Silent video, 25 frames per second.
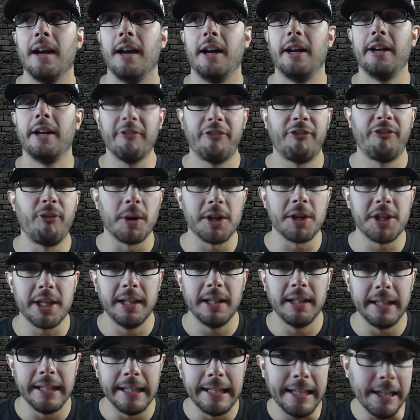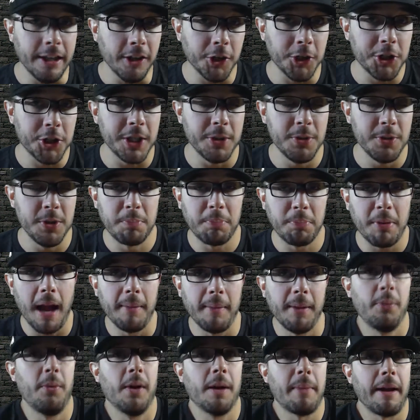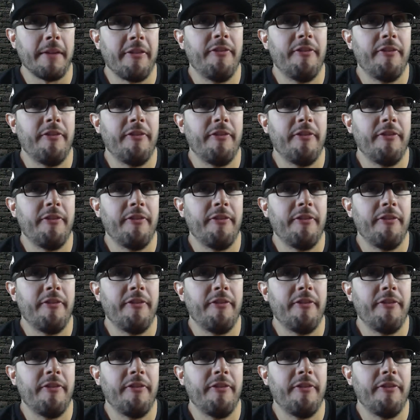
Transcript: unfortunately here, she was probably one of my